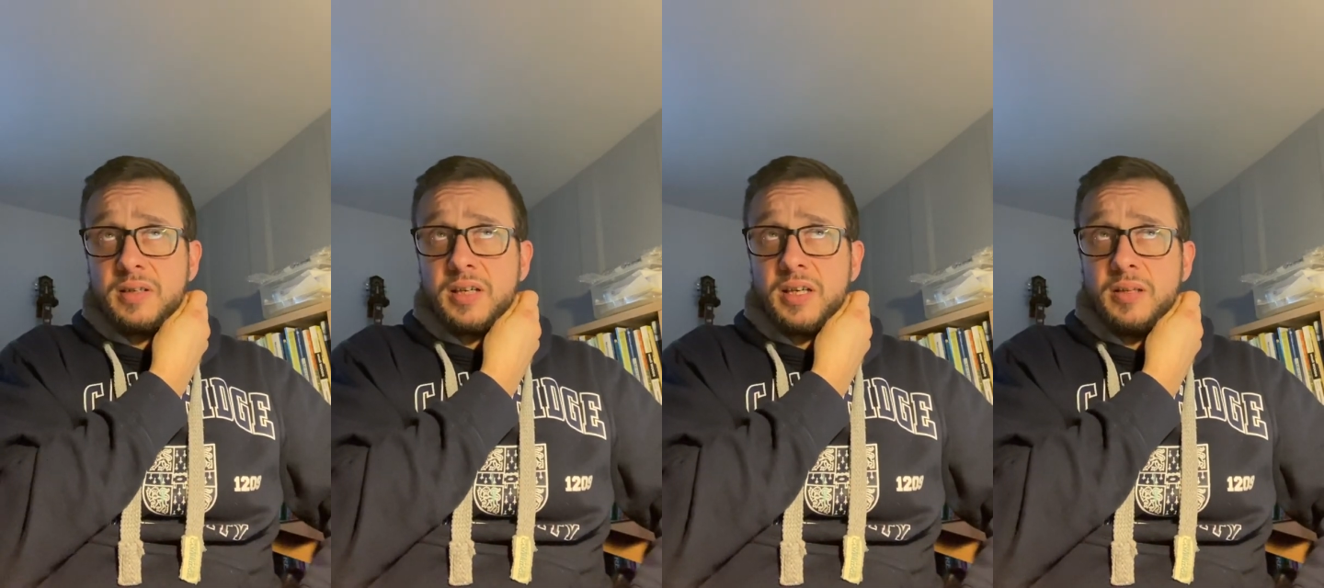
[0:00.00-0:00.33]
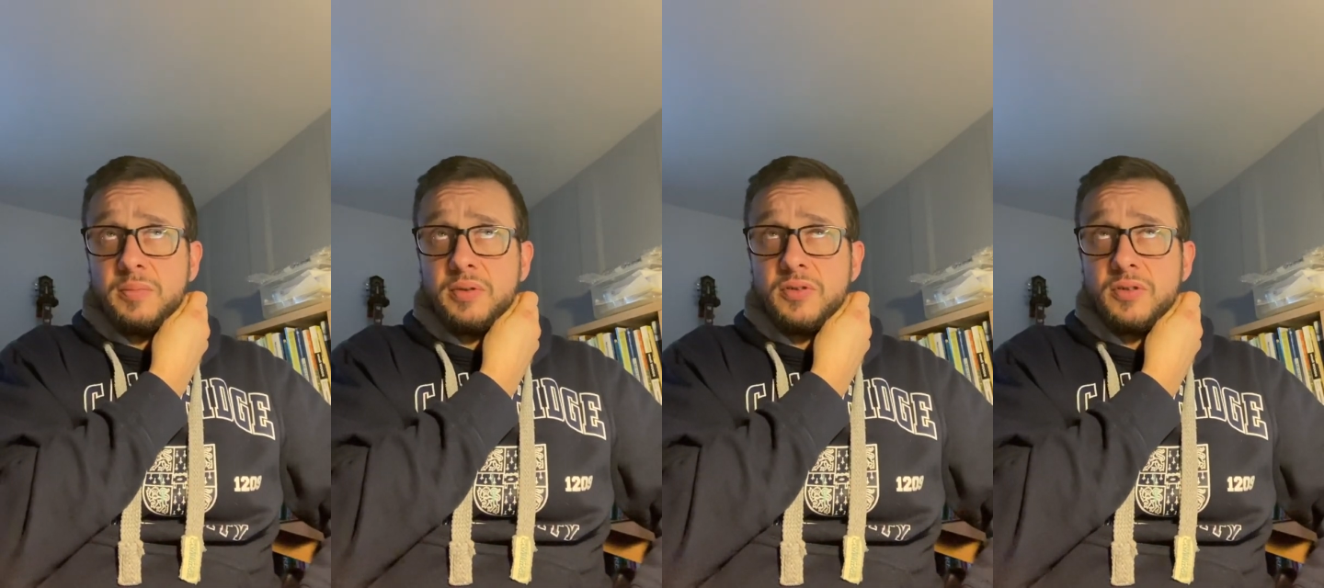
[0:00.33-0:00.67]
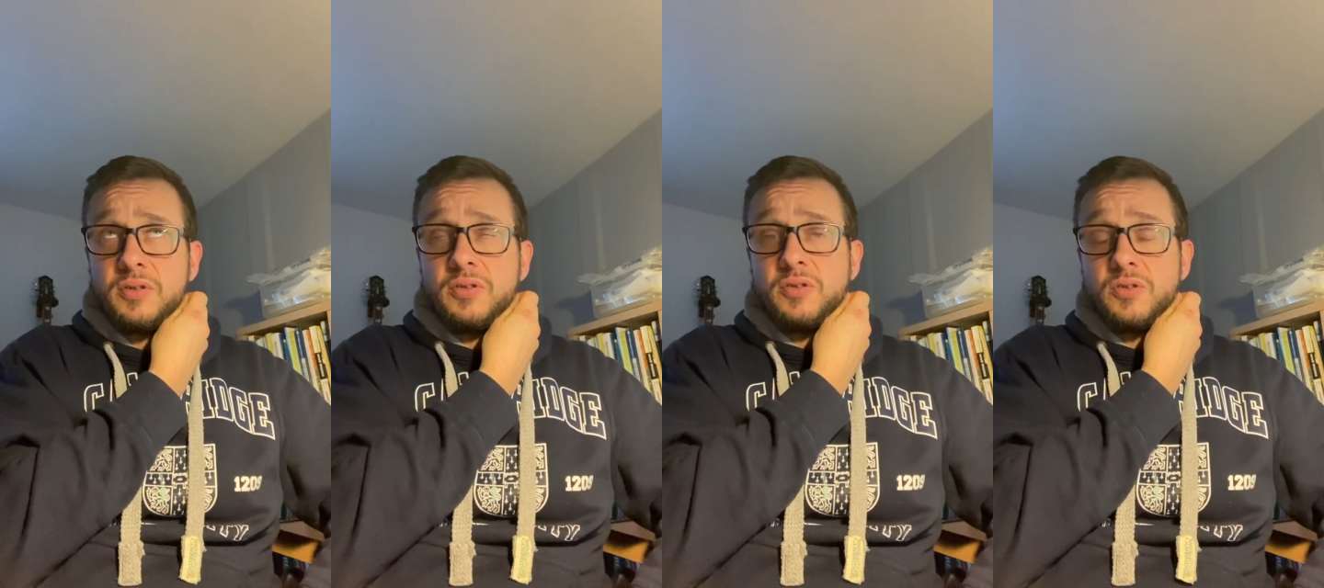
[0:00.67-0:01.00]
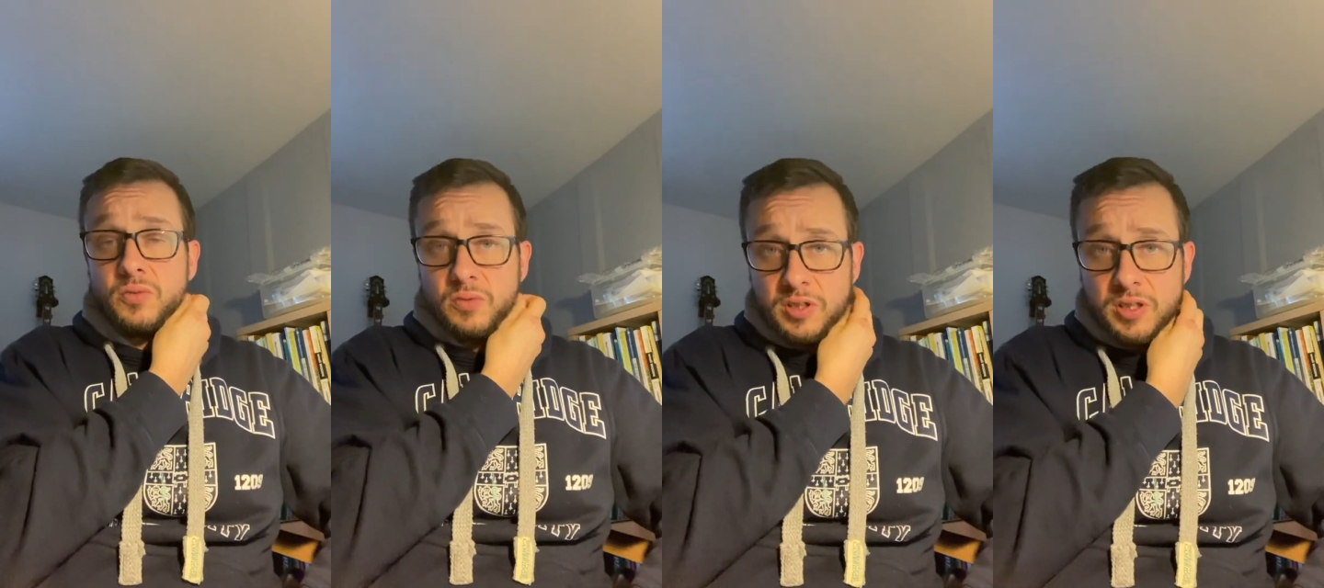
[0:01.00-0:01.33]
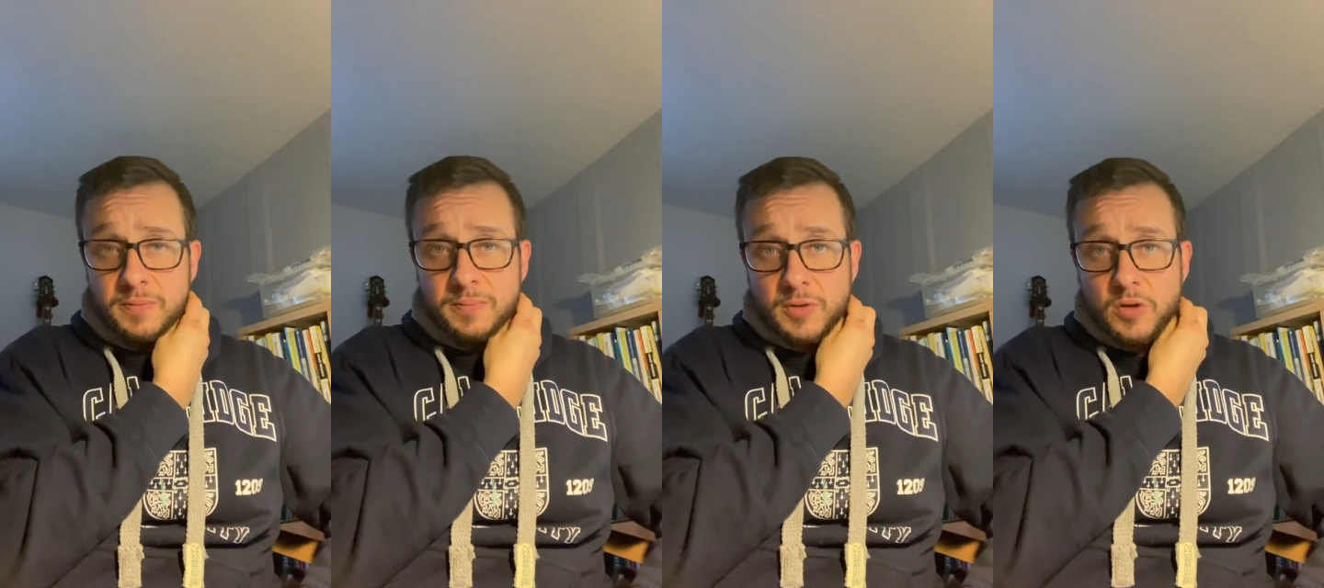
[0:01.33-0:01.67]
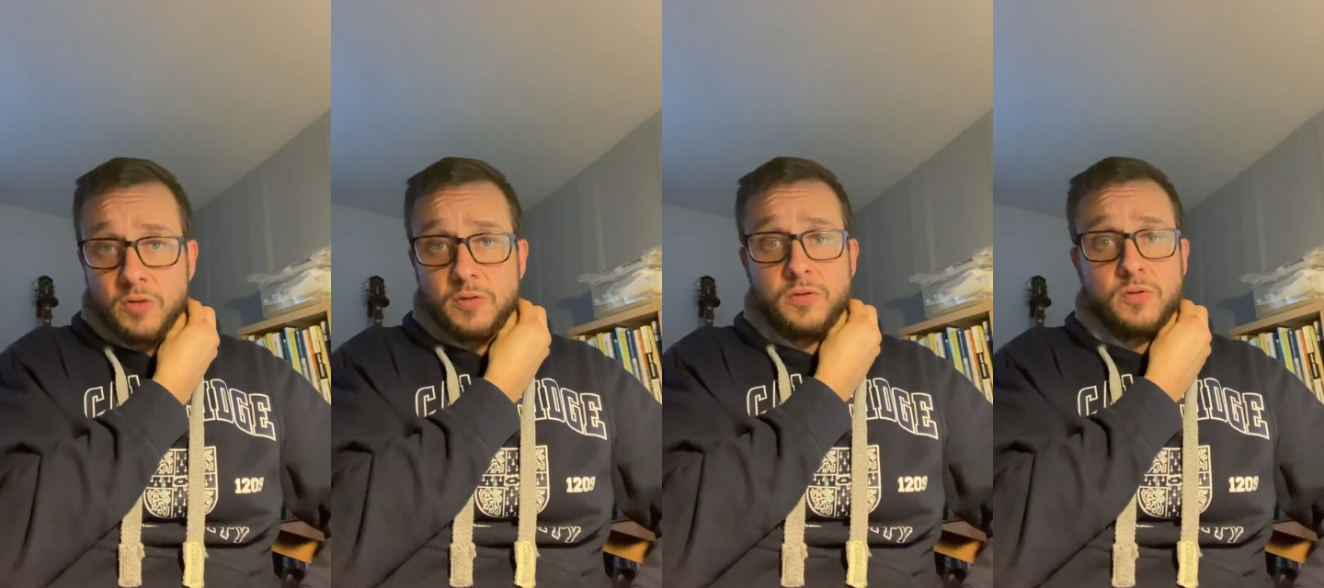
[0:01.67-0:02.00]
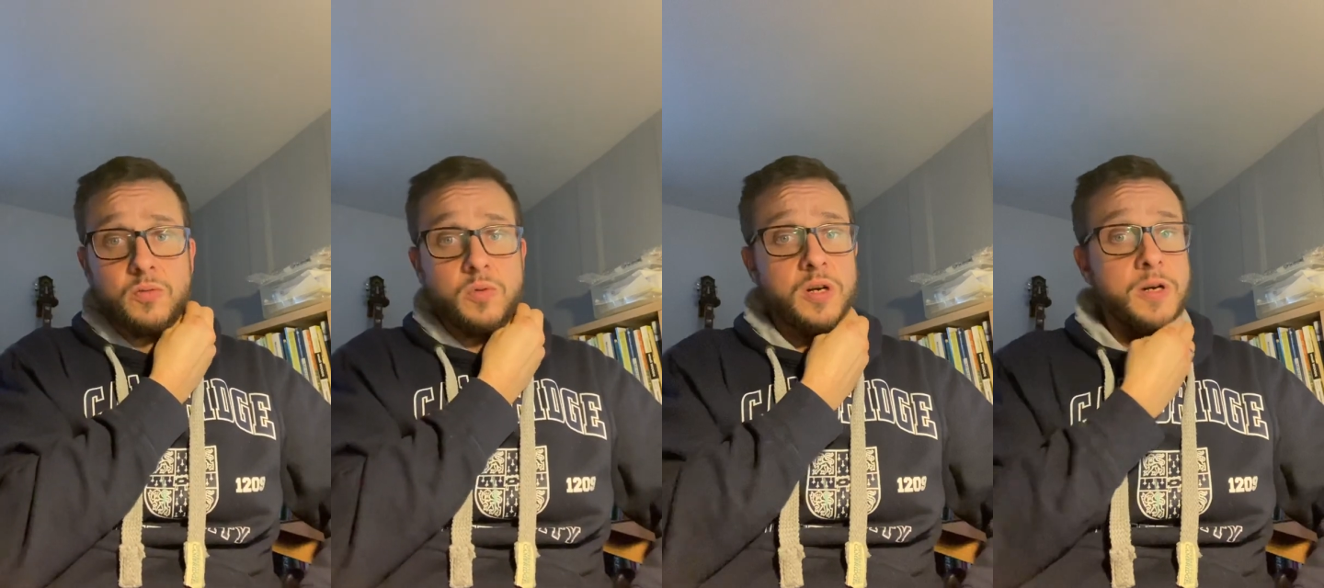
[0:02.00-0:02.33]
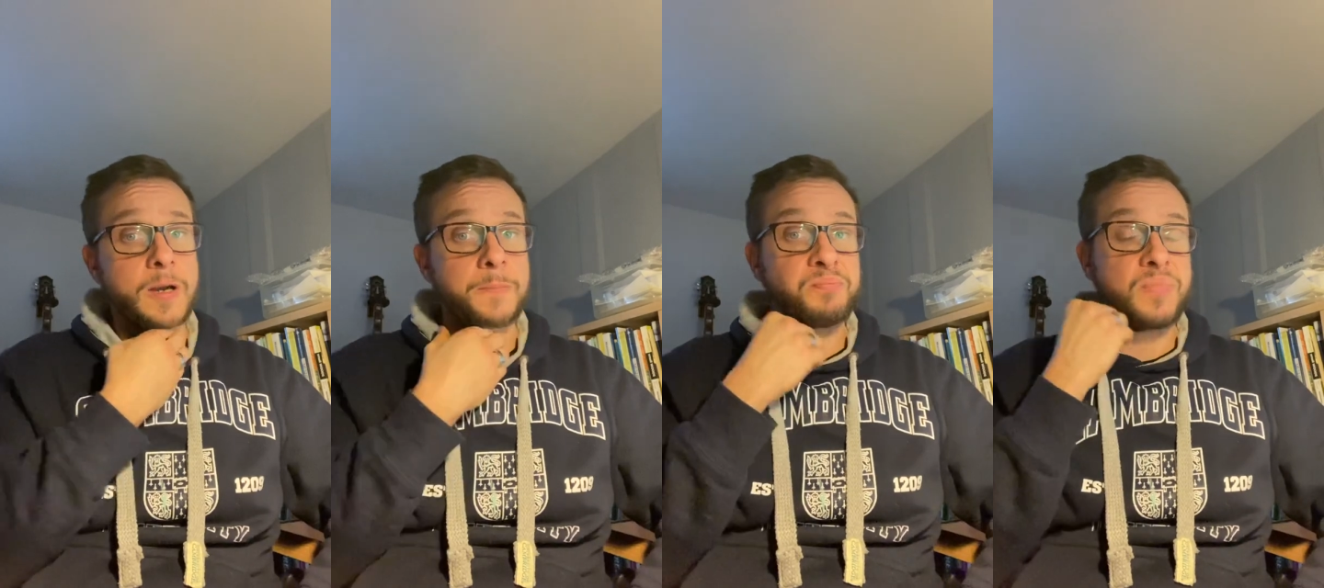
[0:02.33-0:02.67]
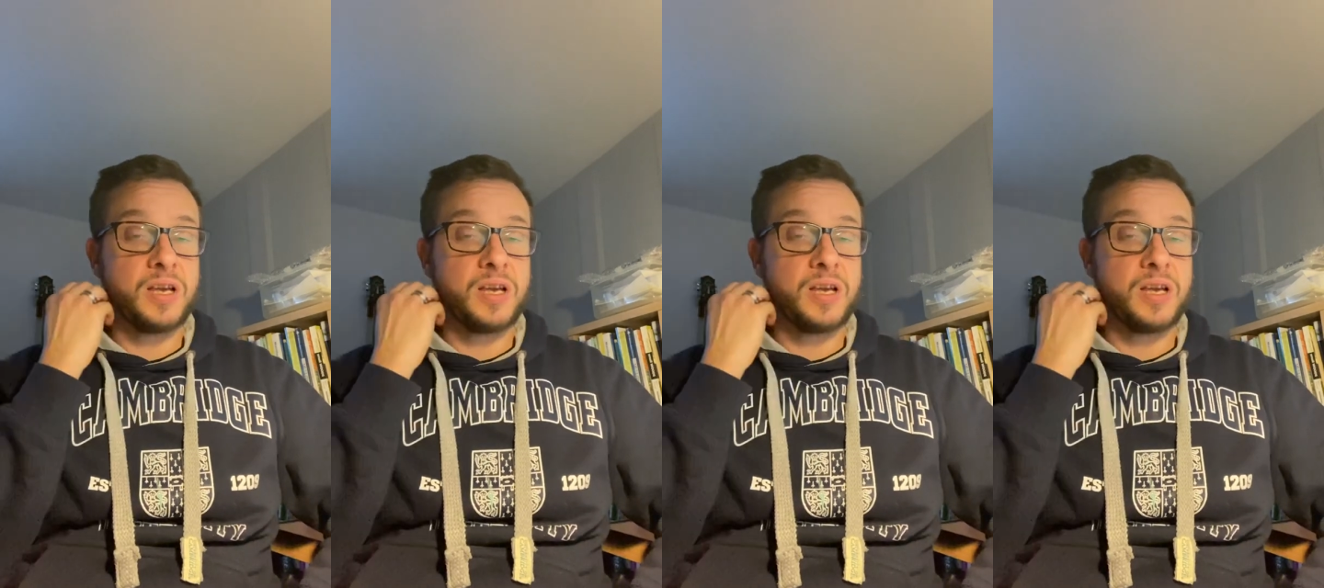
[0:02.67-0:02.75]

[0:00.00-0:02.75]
Cambridge Consortium corridor work.